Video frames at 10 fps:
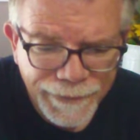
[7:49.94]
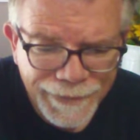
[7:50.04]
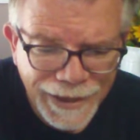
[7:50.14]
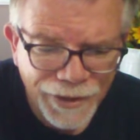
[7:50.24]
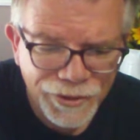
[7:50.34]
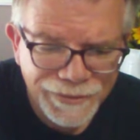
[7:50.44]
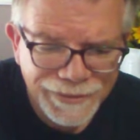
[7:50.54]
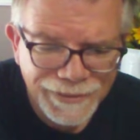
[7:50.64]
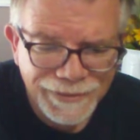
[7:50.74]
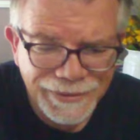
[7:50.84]
Now,
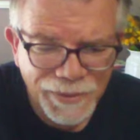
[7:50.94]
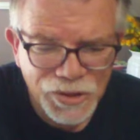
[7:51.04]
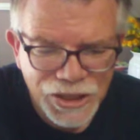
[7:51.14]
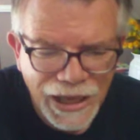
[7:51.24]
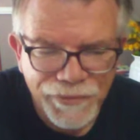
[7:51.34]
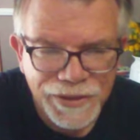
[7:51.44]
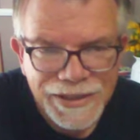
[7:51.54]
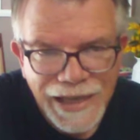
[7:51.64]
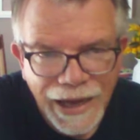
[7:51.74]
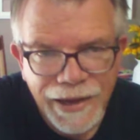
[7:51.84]
number 7
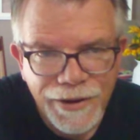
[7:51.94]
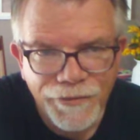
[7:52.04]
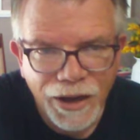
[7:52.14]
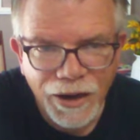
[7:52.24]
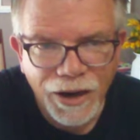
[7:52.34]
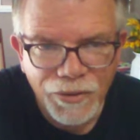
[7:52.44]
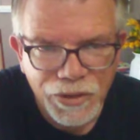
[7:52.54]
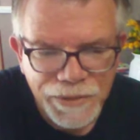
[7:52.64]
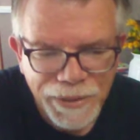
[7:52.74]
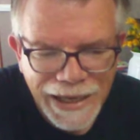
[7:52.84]
is kind of a
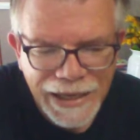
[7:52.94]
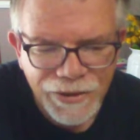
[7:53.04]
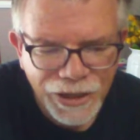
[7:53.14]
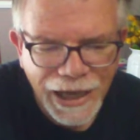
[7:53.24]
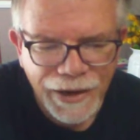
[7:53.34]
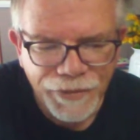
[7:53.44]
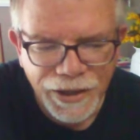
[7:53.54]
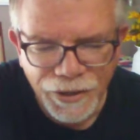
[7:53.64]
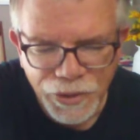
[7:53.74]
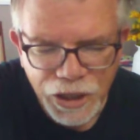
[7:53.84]
repeat or kind of
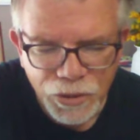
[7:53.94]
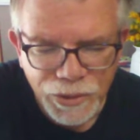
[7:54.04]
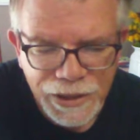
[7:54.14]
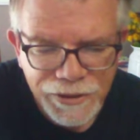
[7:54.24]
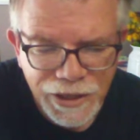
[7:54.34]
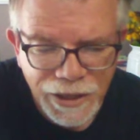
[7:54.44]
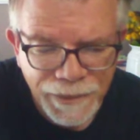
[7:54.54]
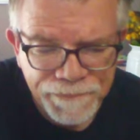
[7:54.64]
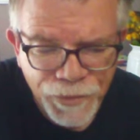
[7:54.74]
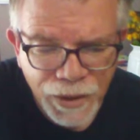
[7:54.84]
a recurring
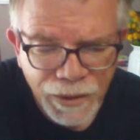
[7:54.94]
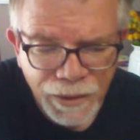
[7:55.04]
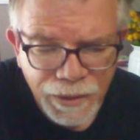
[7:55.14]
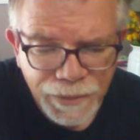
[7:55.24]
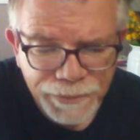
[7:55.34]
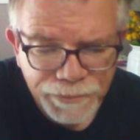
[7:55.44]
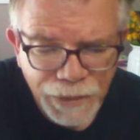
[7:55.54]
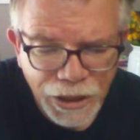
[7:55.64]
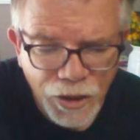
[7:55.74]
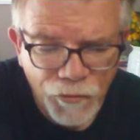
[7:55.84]
theme,
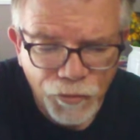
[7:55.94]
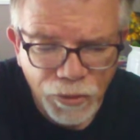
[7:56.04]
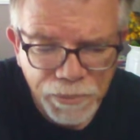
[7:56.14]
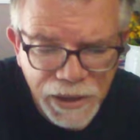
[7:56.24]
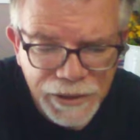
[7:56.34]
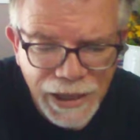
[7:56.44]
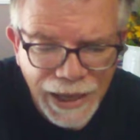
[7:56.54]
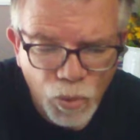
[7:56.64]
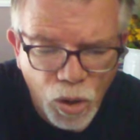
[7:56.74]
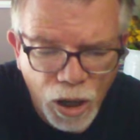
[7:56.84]
but go for a
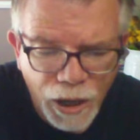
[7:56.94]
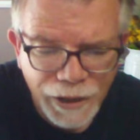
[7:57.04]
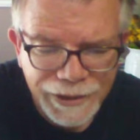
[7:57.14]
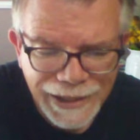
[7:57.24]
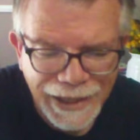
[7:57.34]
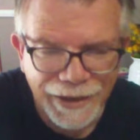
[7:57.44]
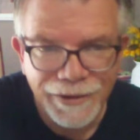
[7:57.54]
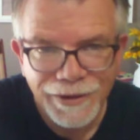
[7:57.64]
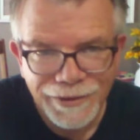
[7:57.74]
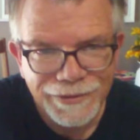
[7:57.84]
midday walk.
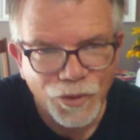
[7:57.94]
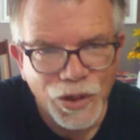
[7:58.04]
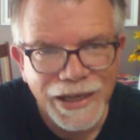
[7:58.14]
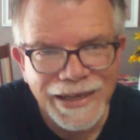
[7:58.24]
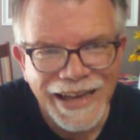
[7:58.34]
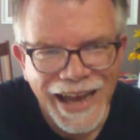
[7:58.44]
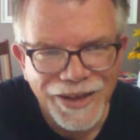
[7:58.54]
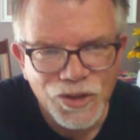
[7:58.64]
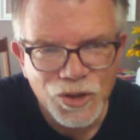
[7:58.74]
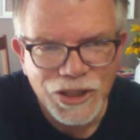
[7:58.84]
Again, we're getting
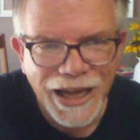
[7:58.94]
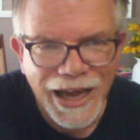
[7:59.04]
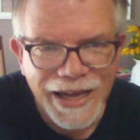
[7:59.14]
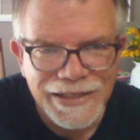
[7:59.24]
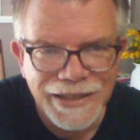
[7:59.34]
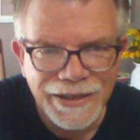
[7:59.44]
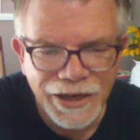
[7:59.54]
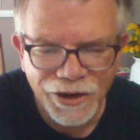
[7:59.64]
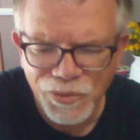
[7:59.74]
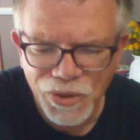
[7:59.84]
exercise in
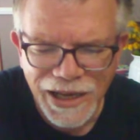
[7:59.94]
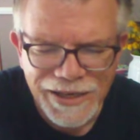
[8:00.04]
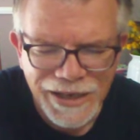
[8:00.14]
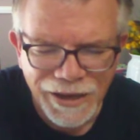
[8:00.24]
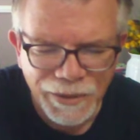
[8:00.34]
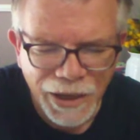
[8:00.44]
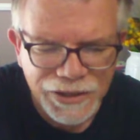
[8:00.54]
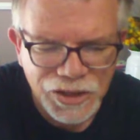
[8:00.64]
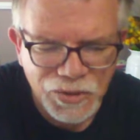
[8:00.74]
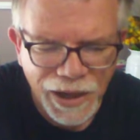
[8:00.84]
here, and we're not talking
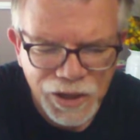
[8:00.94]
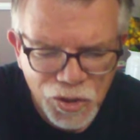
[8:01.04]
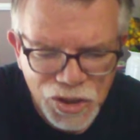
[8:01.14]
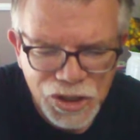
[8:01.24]
about strenuous